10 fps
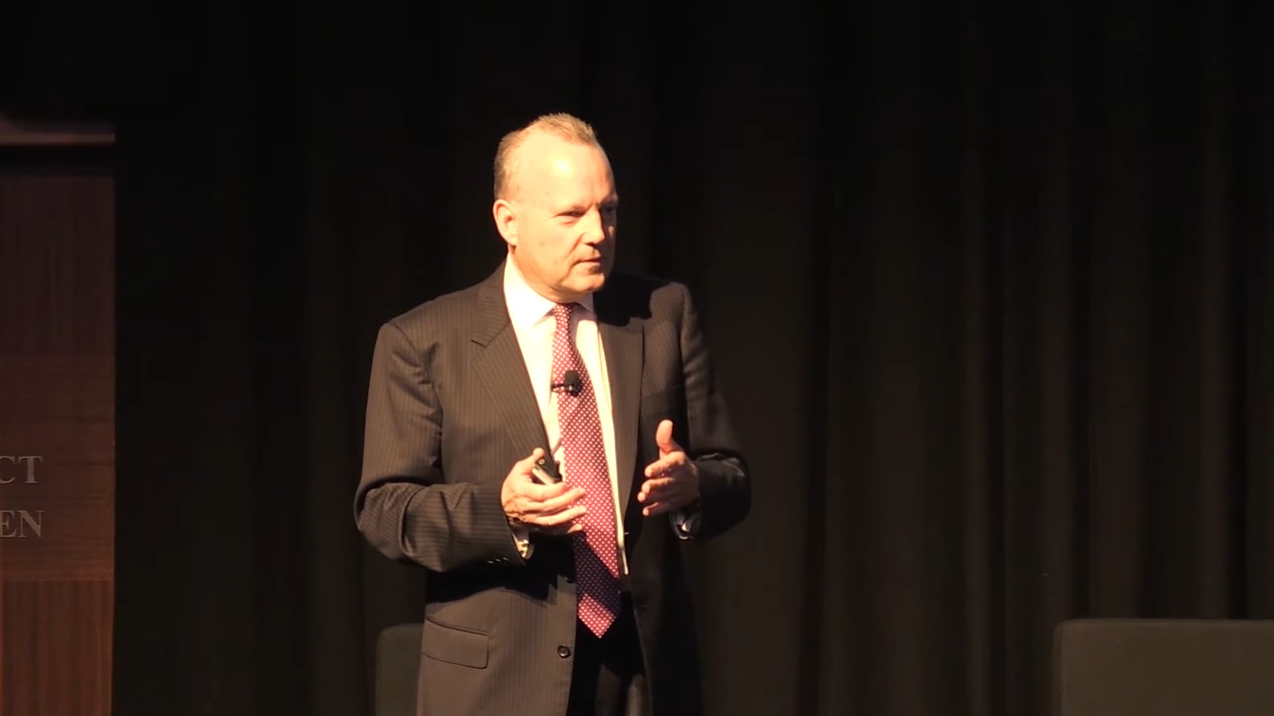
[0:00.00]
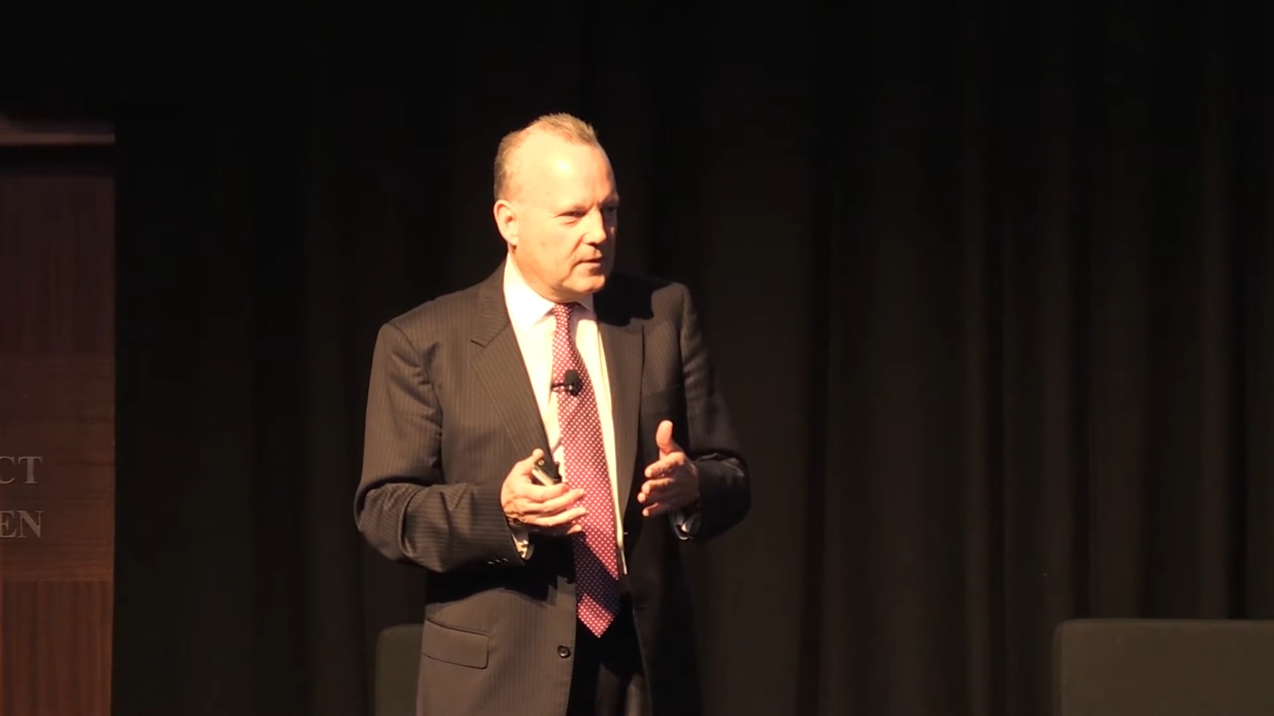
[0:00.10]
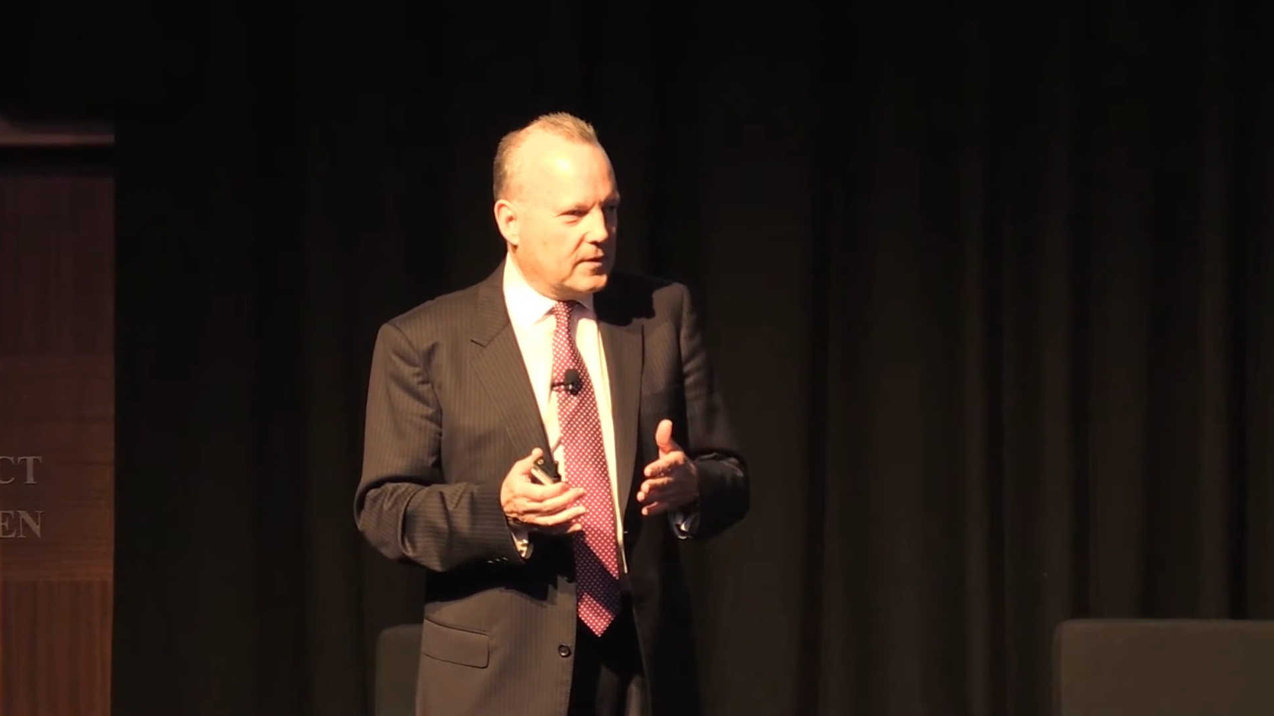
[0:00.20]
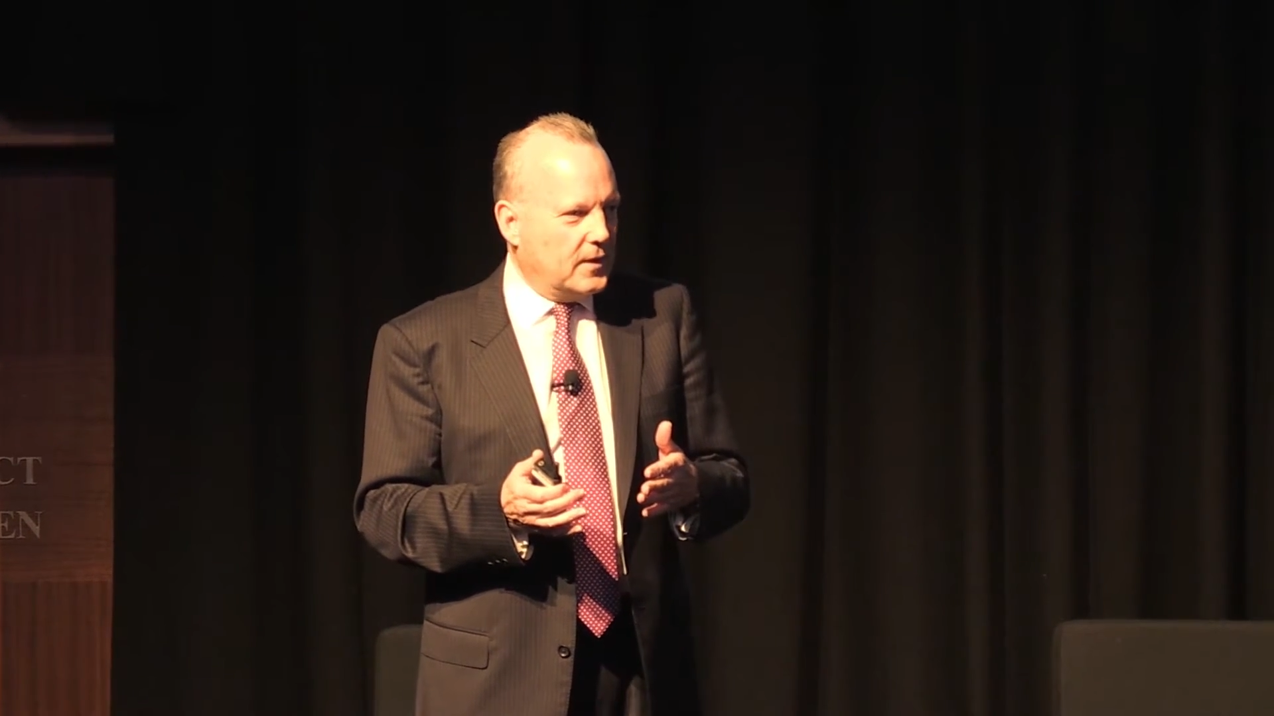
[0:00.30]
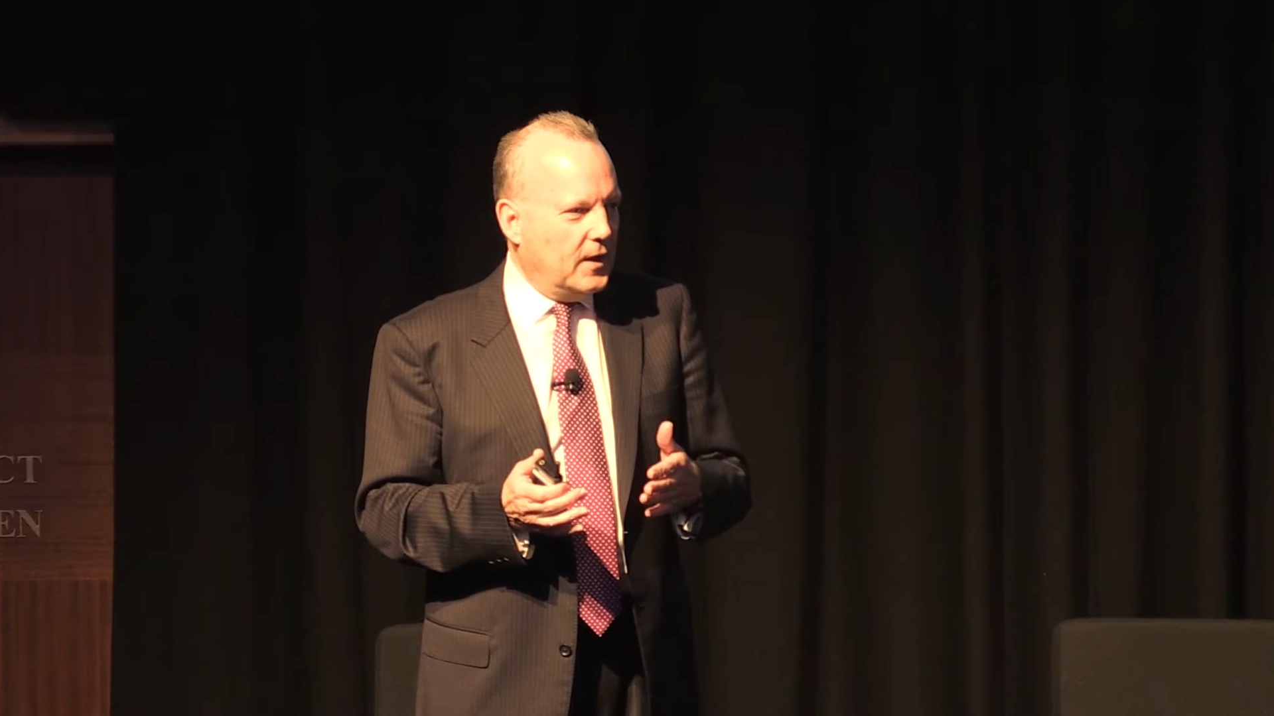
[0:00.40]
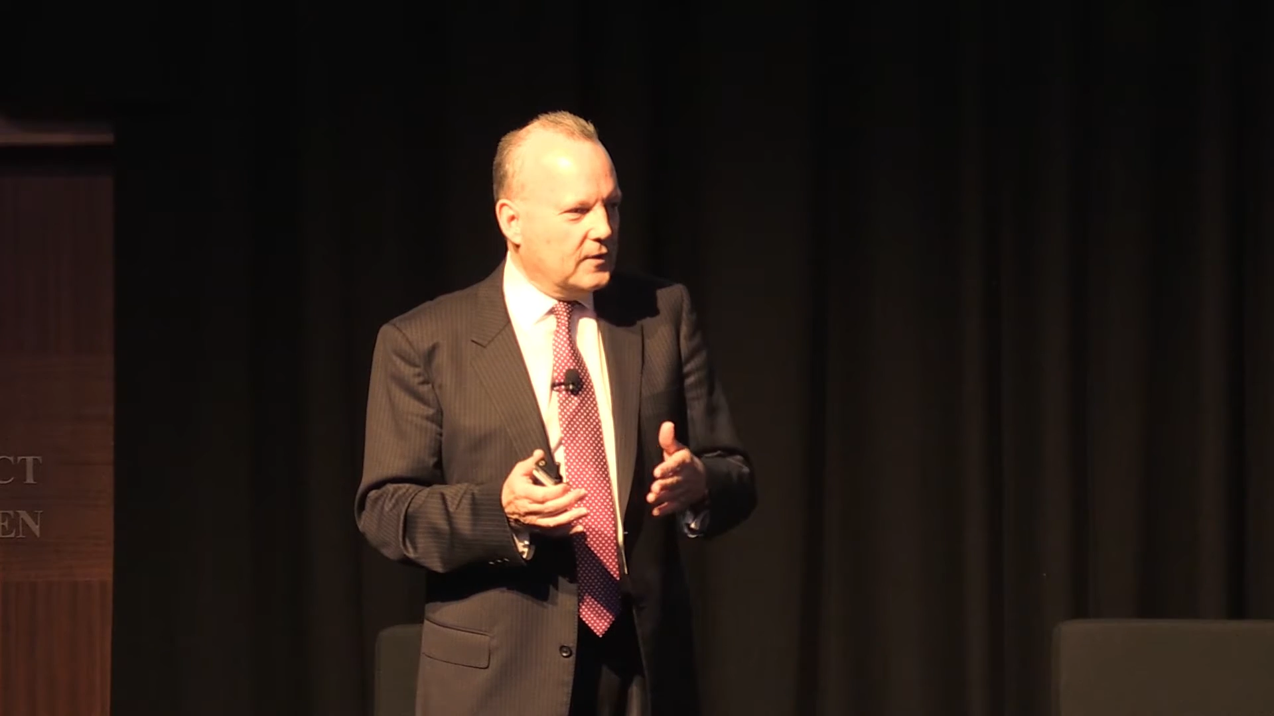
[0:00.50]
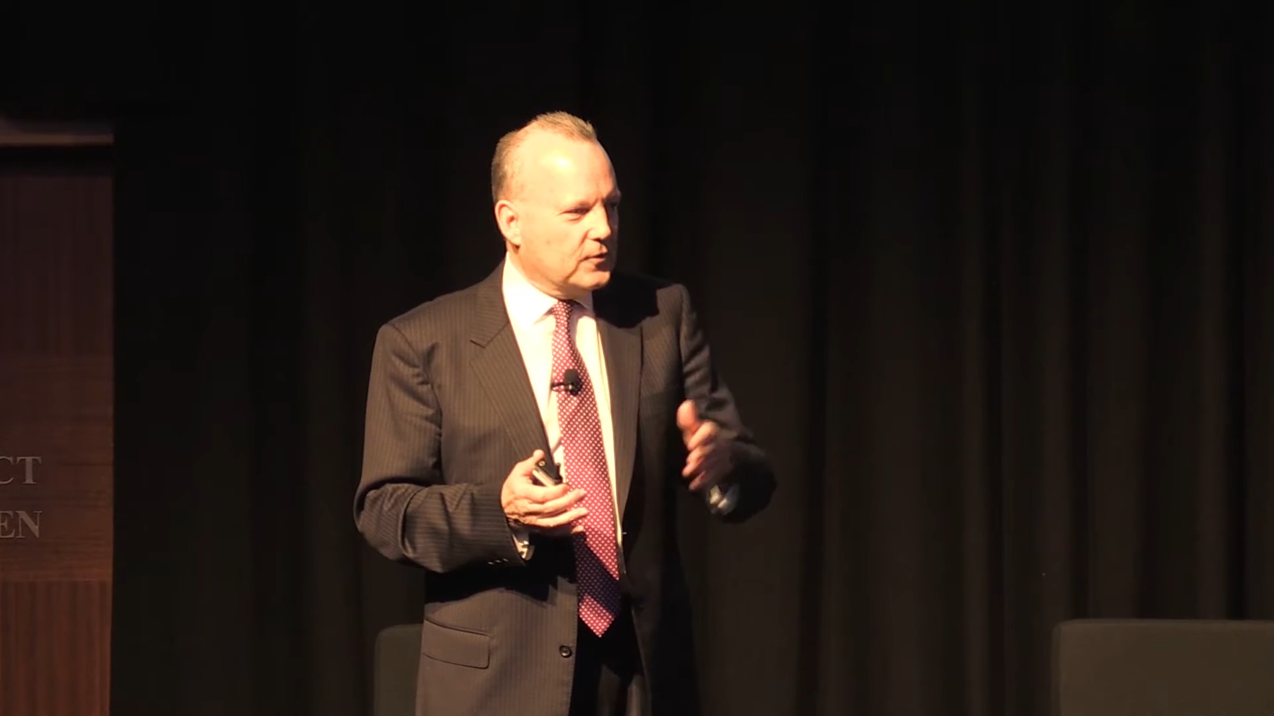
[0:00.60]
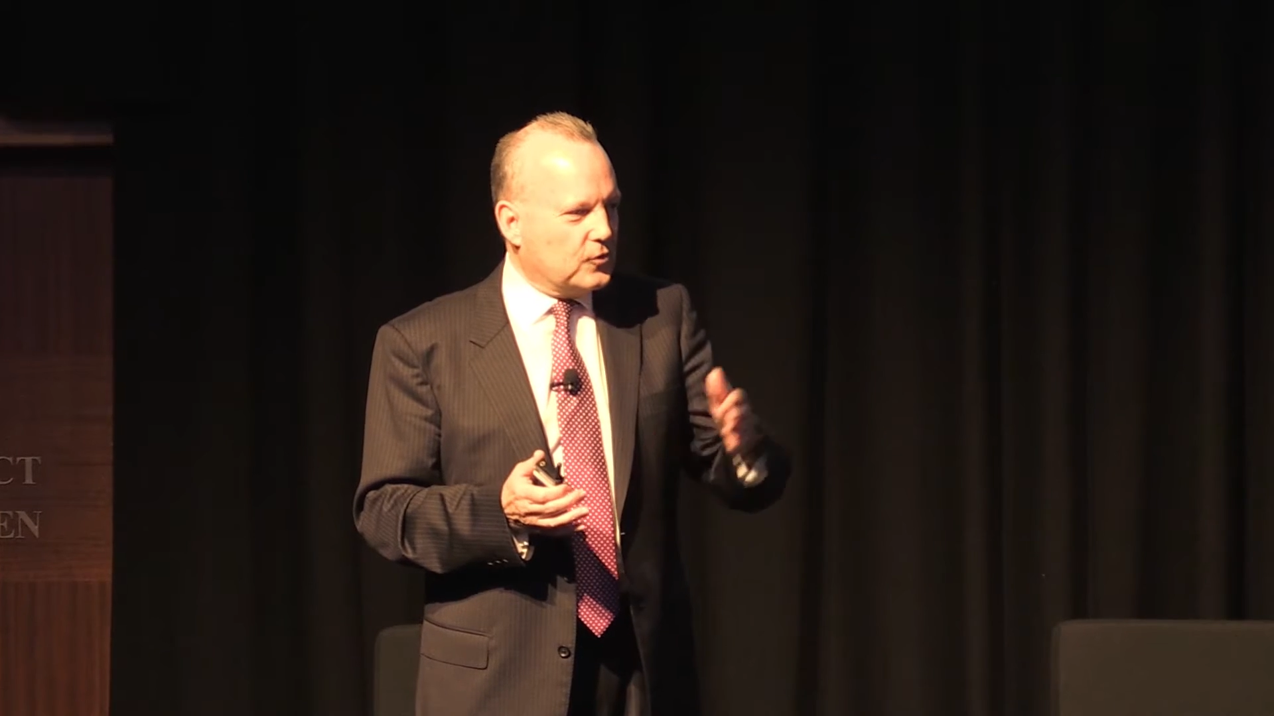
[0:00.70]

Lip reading: Like, how did the